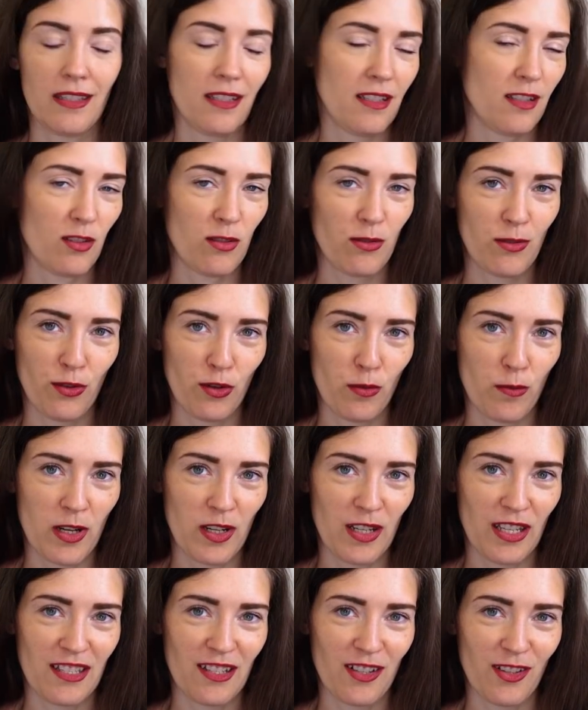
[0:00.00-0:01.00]
didn't talk
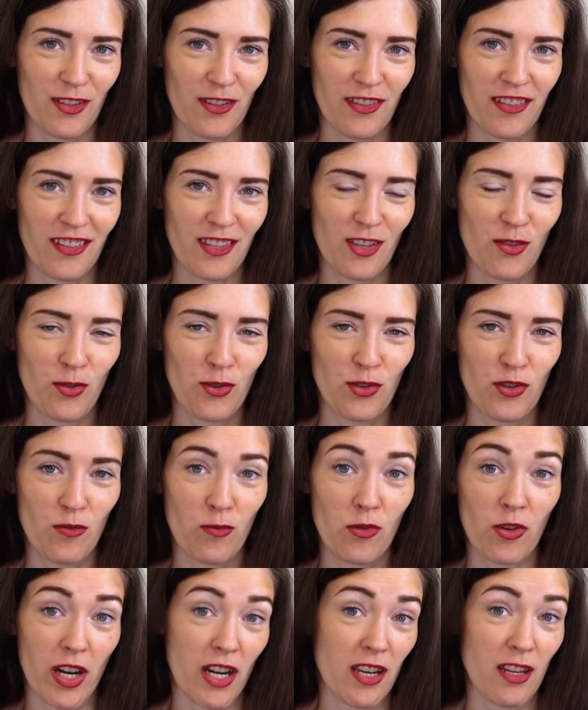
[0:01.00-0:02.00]
about it on
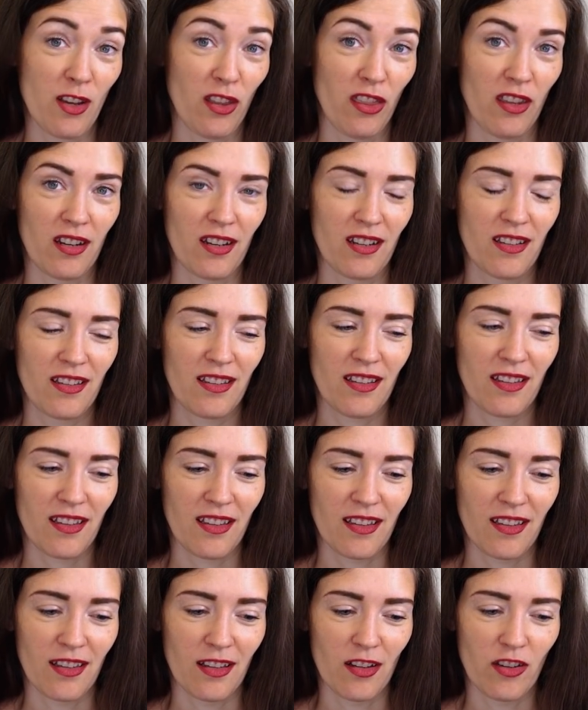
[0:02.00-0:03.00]
YouTube or any other
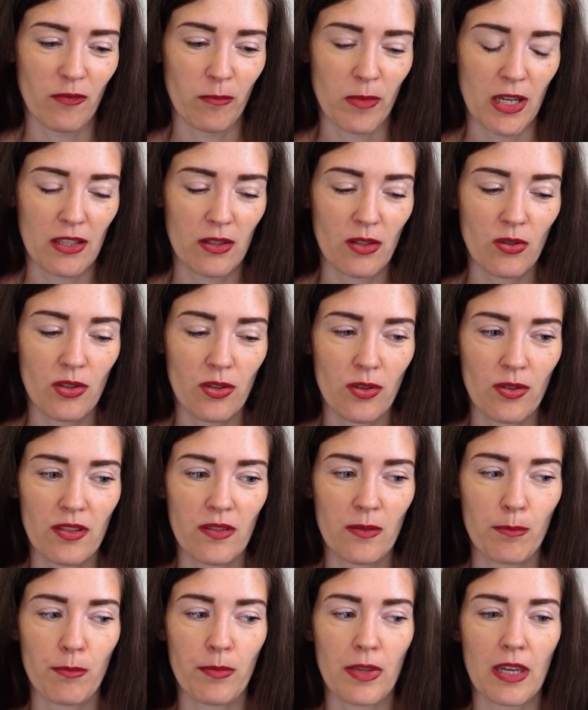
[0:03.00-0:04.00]
of my
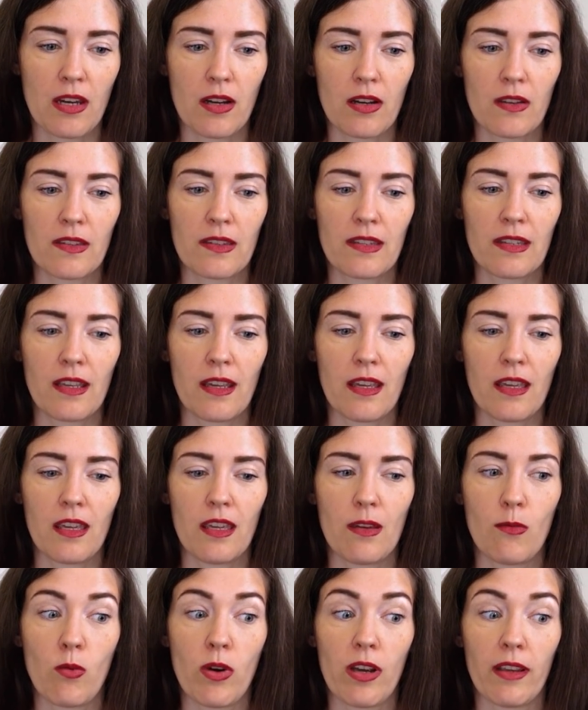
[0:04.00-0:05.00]
socials because
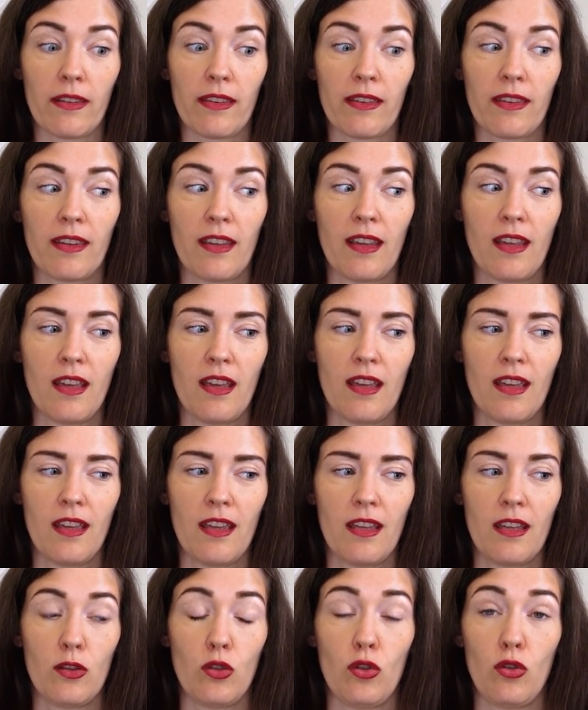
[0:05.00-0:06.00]
it was
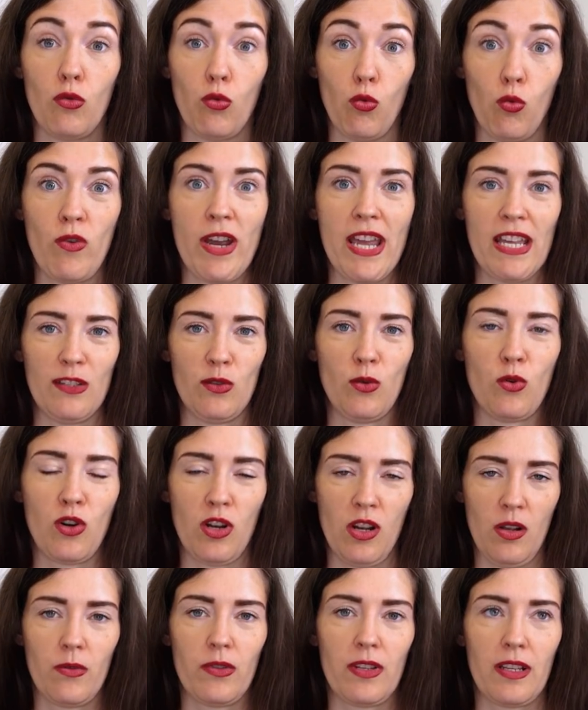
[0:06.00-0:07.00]
way too
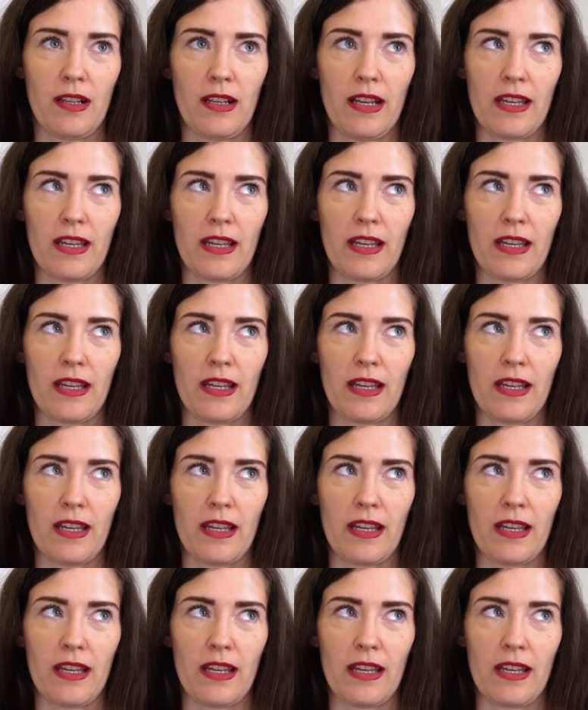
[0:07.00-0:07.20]
close.